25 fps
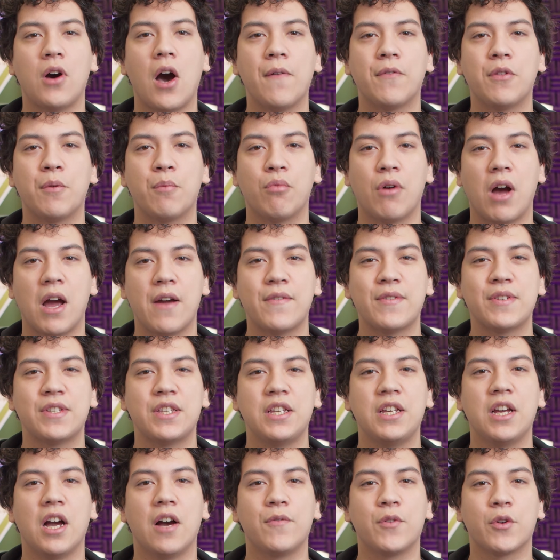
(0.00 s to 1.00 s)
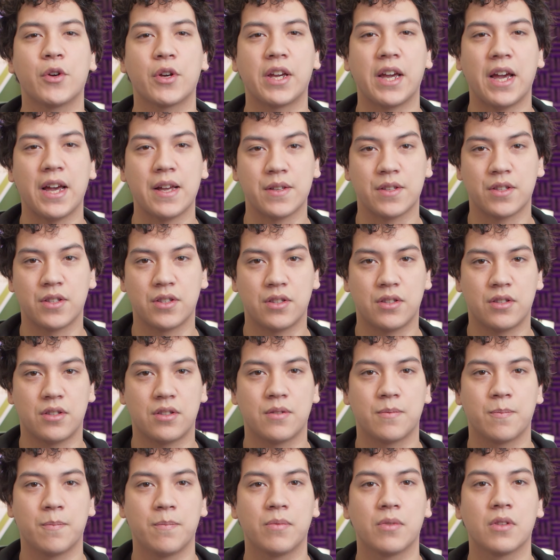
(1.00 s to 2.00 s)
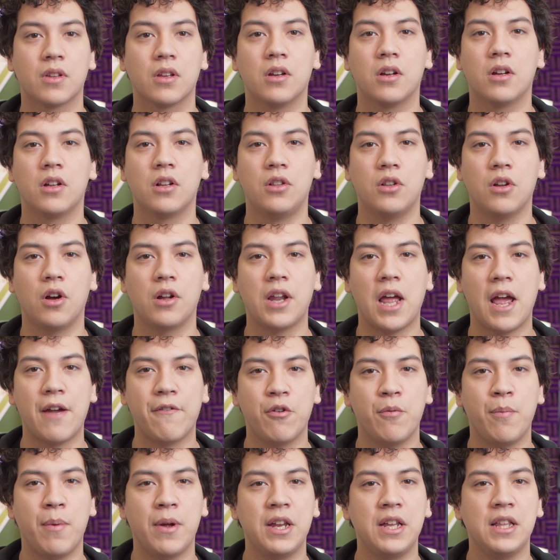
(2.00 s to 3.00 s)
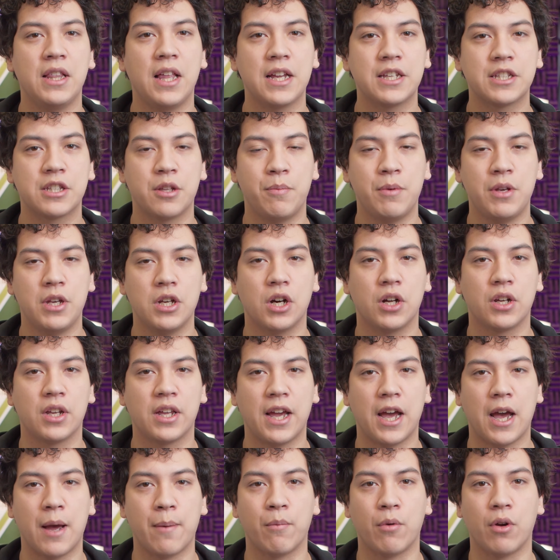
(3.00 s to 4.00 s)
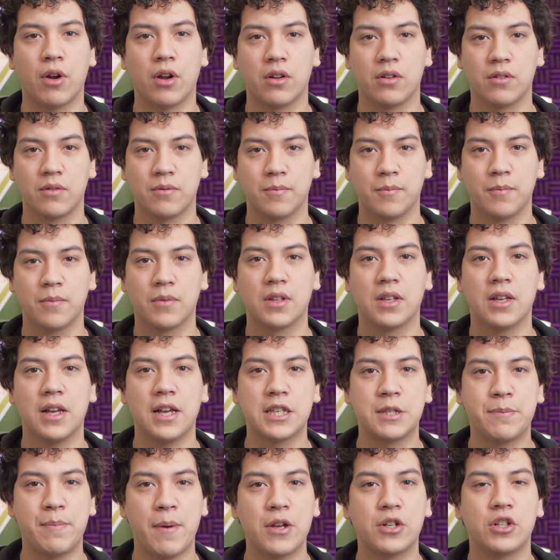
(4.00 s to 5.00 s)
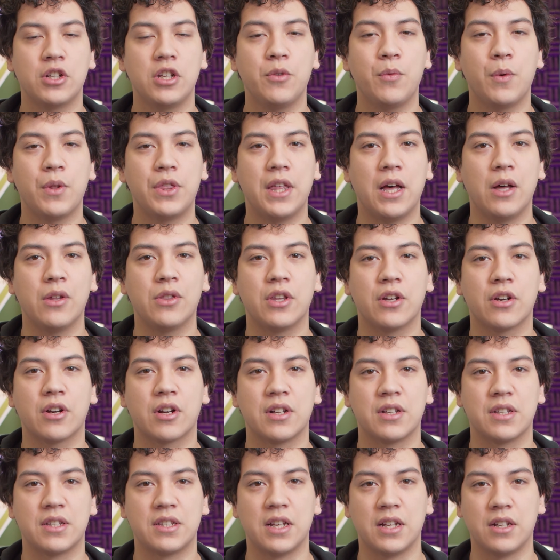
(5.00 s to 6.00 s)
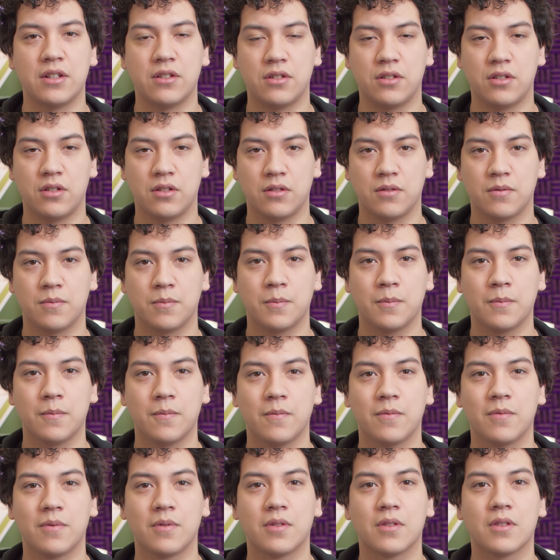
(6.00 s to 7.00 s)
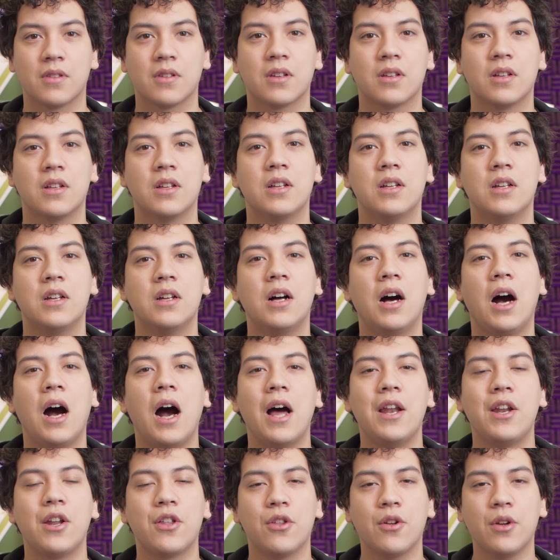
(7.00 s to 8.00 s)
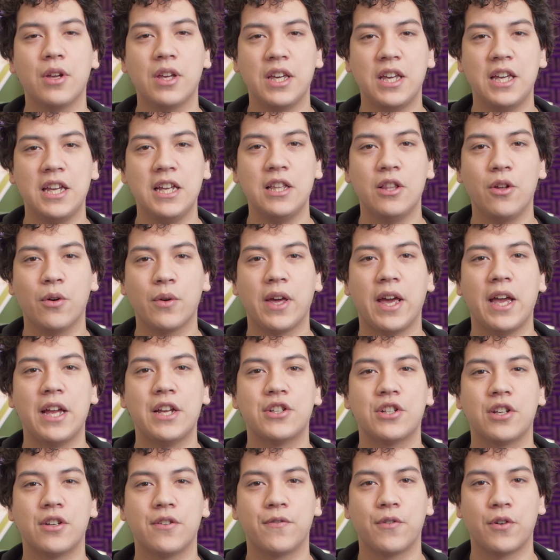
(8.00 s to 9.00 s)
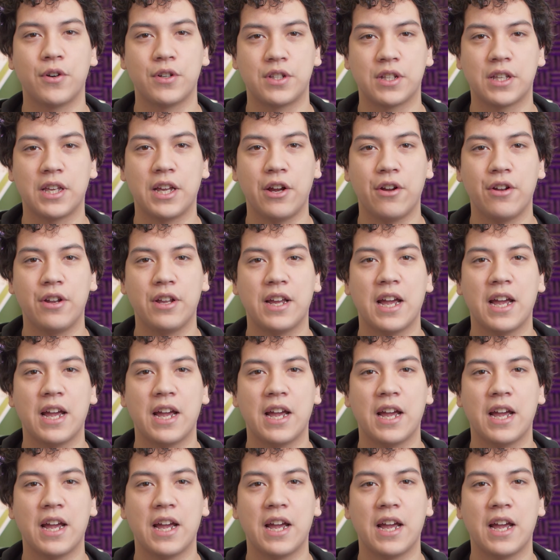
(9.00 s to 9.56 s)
of the privacy of your guests. Not everybody likes to be on camera, especially without their consent. Another key location for a security